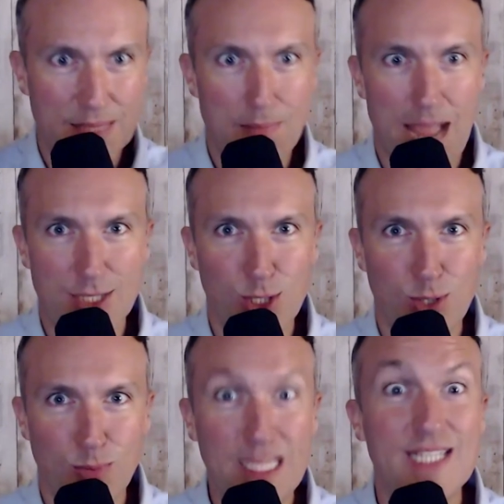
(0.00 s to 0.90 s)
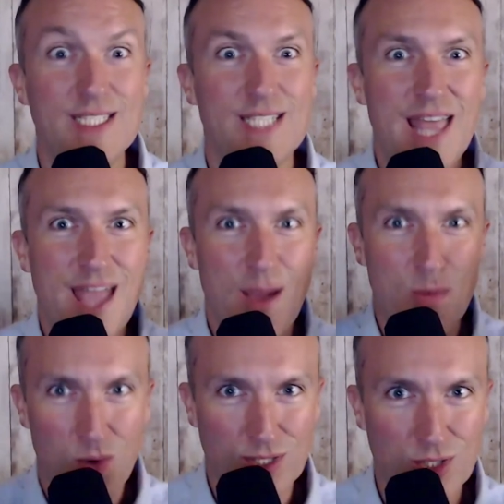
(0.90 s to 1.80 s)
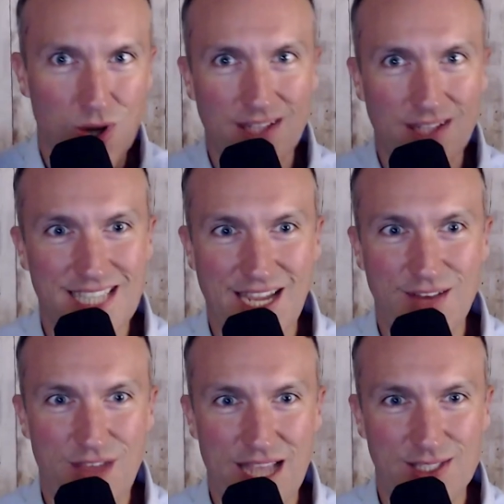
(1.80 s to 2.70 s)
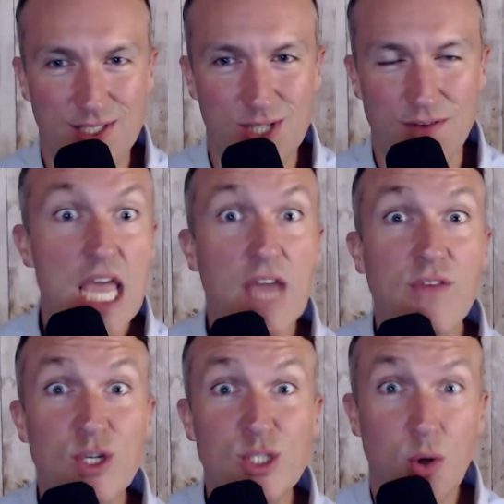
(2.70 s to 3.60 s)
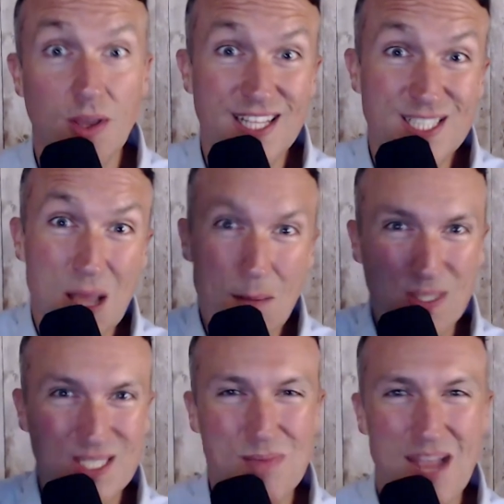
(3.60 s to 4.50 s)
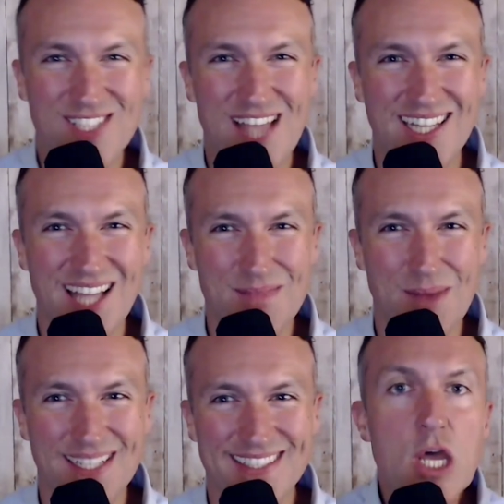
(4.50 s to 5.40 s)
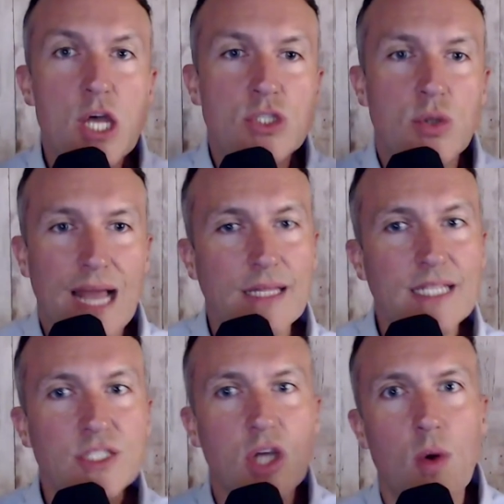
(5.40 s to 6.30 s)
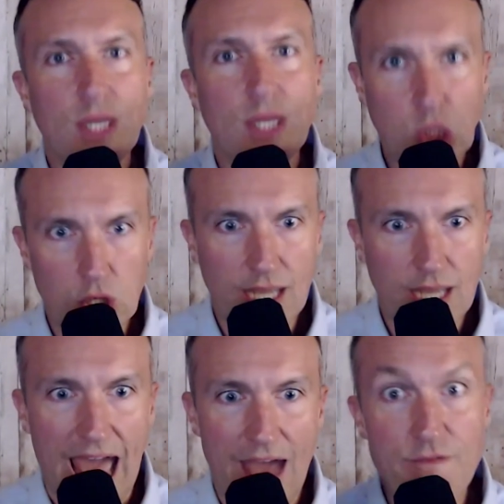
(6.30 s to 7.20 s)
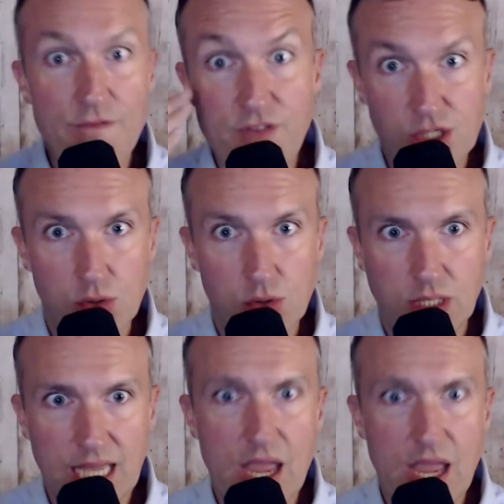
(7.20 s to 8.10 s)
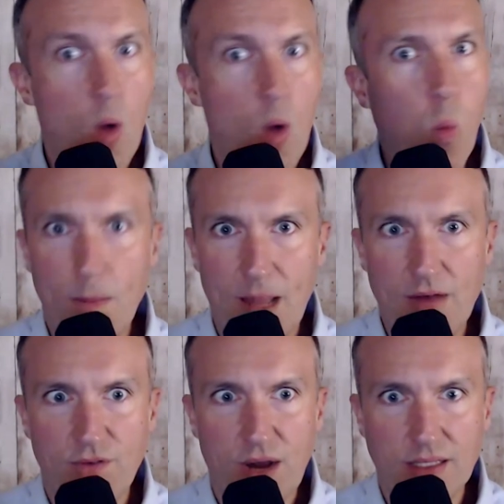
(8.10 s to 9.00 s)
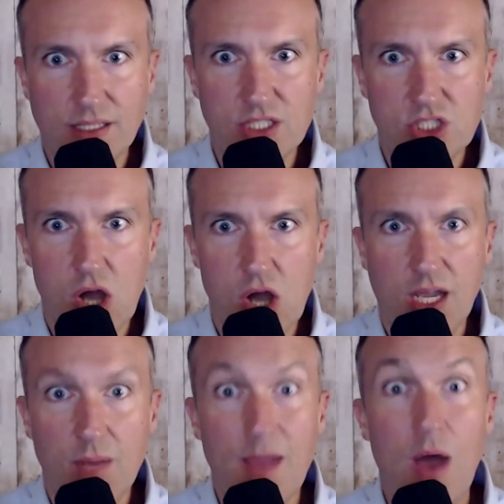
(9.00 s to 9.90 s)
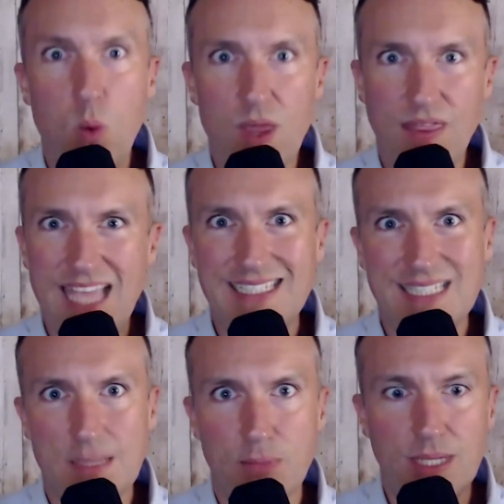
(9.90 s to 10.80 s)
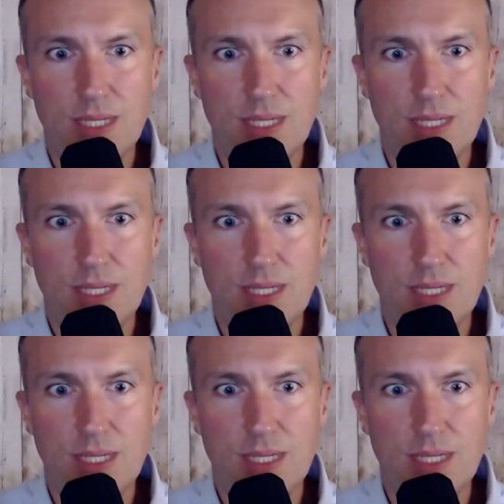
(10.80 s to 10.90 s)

the magical piece that we're trying to take advantage of. If you're enjoying this, please smash that like button. So now let's go and look at visually what Ben Franklin is talking about with a simple